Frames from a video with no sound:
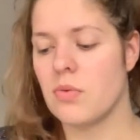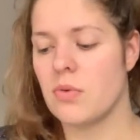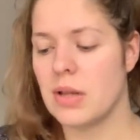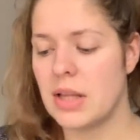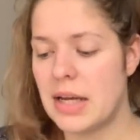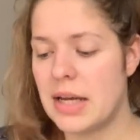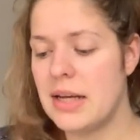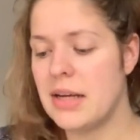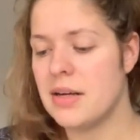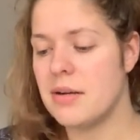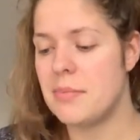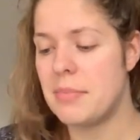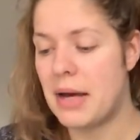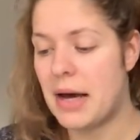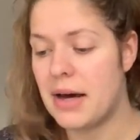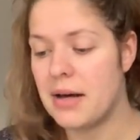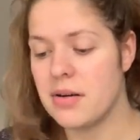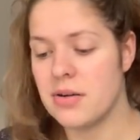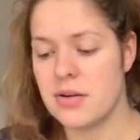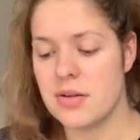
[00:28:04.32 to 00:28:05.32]
related
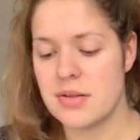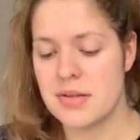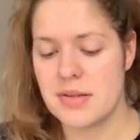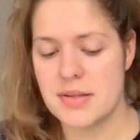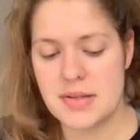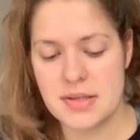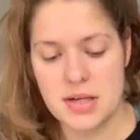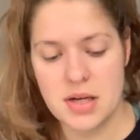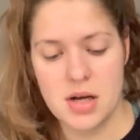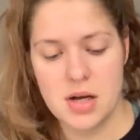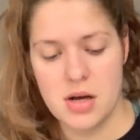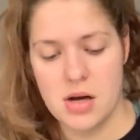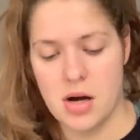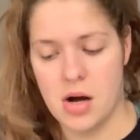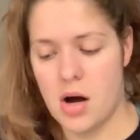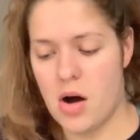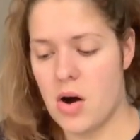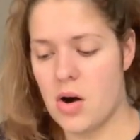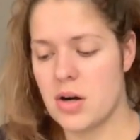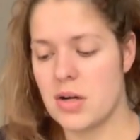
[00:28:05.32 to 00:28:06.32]
patterns
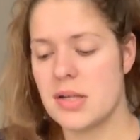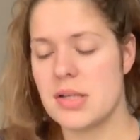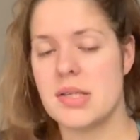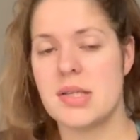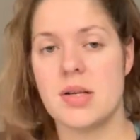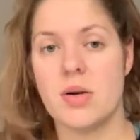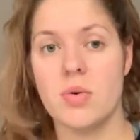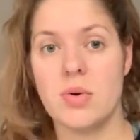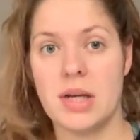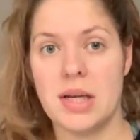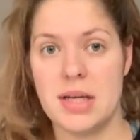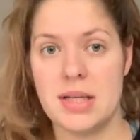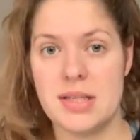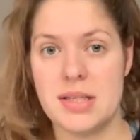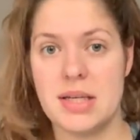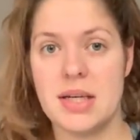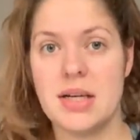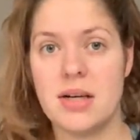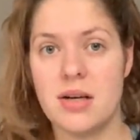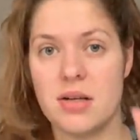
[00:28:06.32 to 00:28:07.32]
are so
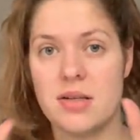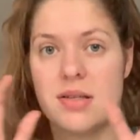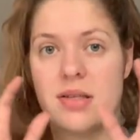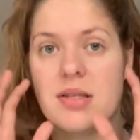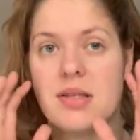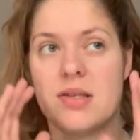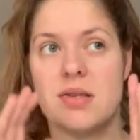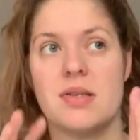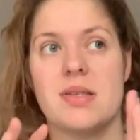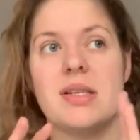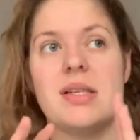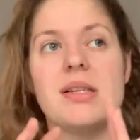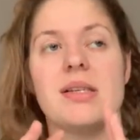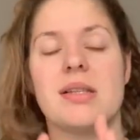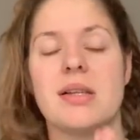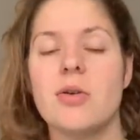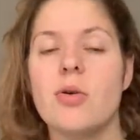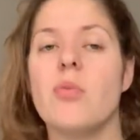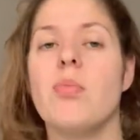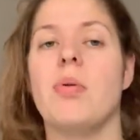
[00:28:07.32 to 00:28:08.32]
easy because it's just these
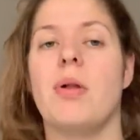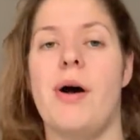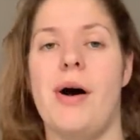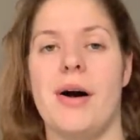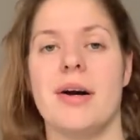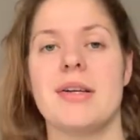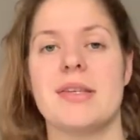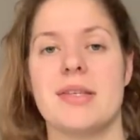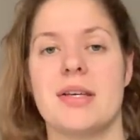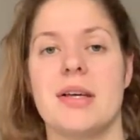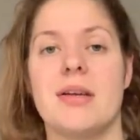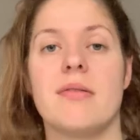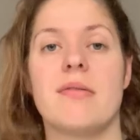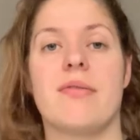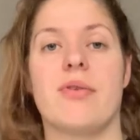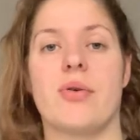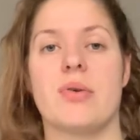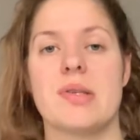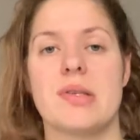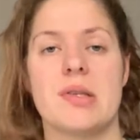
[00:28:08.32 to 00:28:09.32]
little blocks. You can
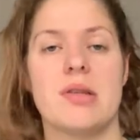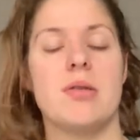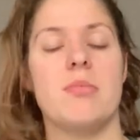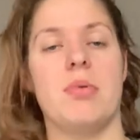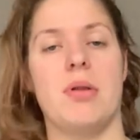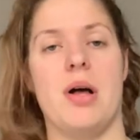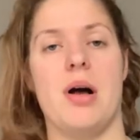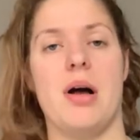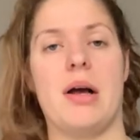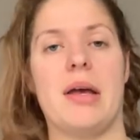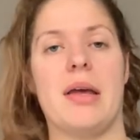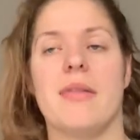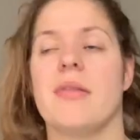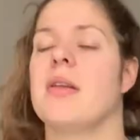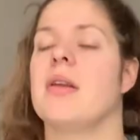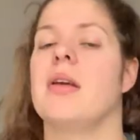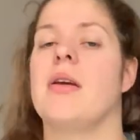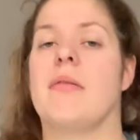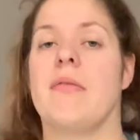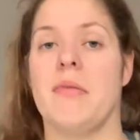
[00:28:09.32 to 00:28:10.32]
focus on the block and
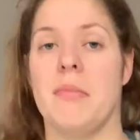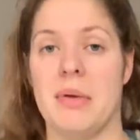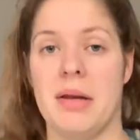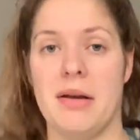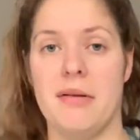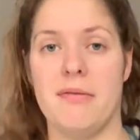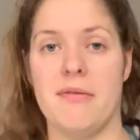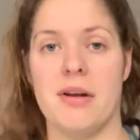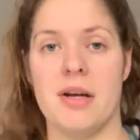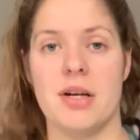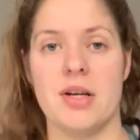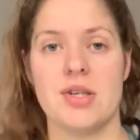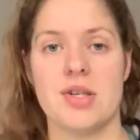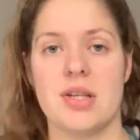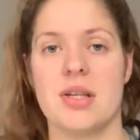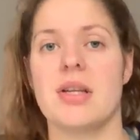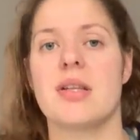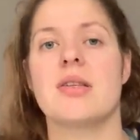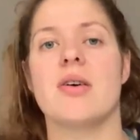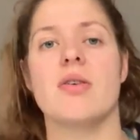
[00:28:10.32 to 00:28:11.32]
then you have a mini finish,
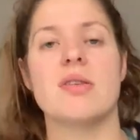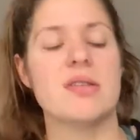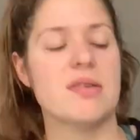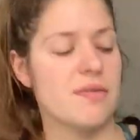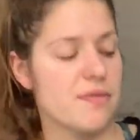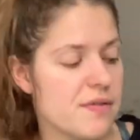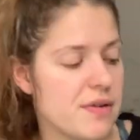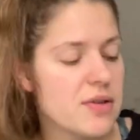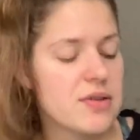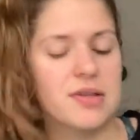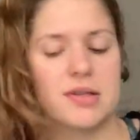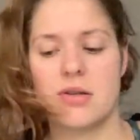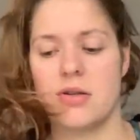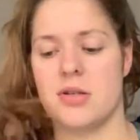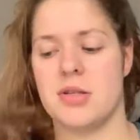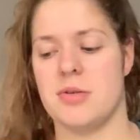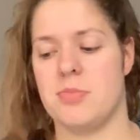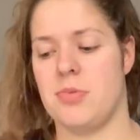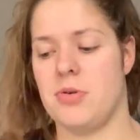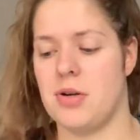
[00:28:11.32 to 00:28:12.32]
and it also feels good
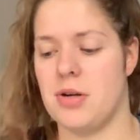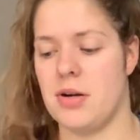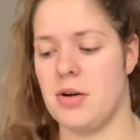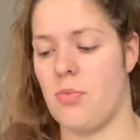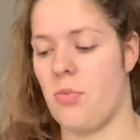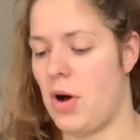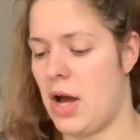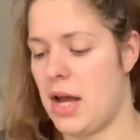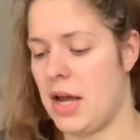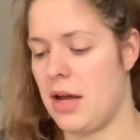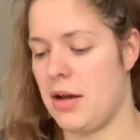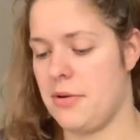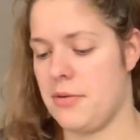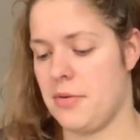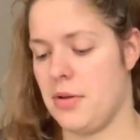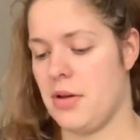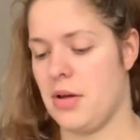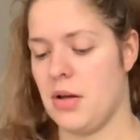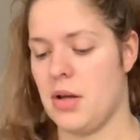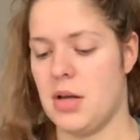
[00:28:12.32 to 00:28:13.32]
to put it away
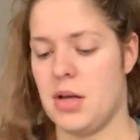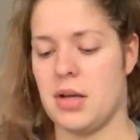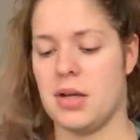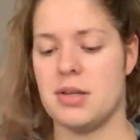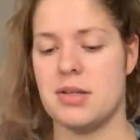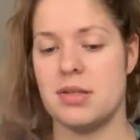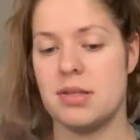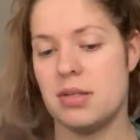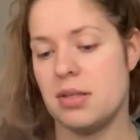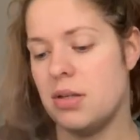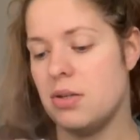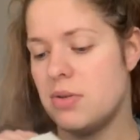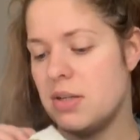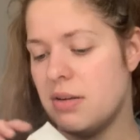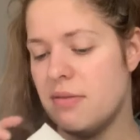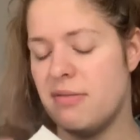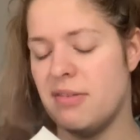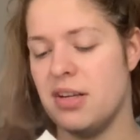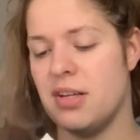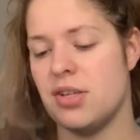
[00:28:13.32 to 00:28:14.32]
because you did
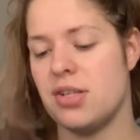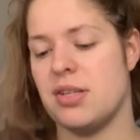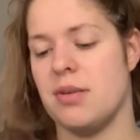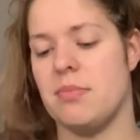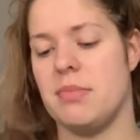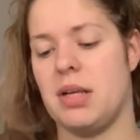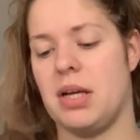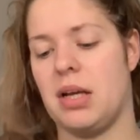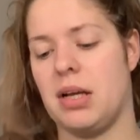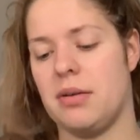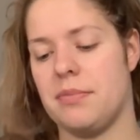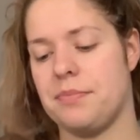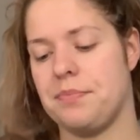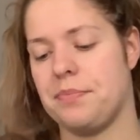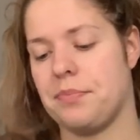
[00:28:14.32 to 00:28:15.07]
finish something.